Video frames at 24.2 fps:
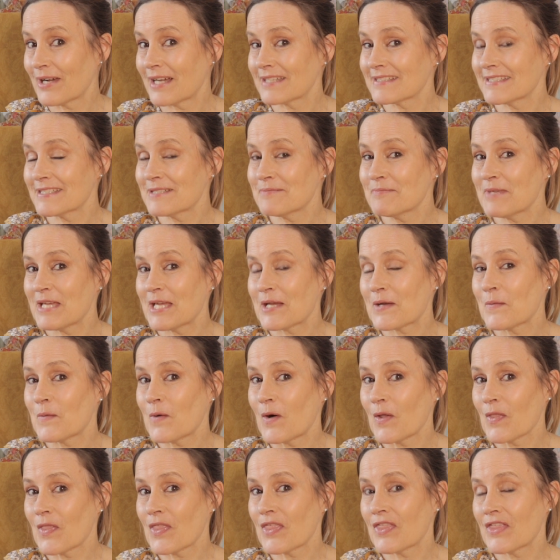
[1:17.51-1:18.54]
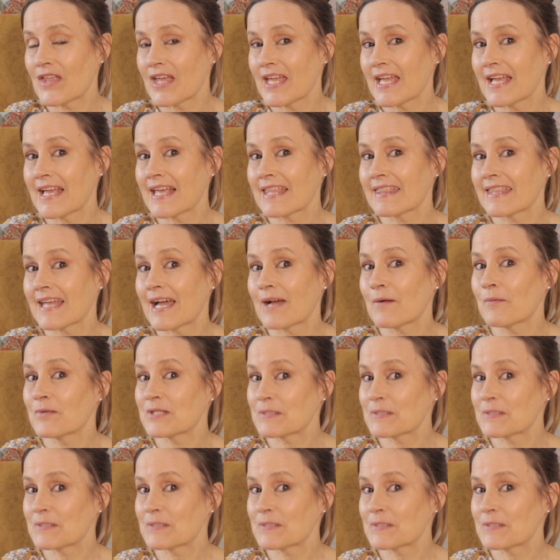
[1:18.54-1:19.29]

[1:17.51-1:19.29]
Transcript: I did make one thing that